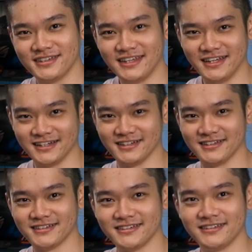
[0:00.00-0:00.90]
here
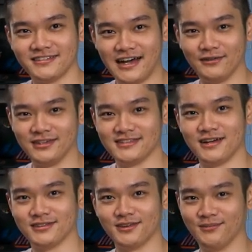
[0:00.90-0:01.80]
how it
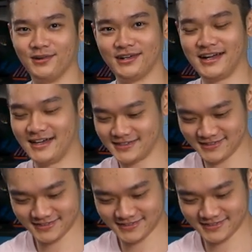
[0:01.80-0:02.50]
sounds on podcast.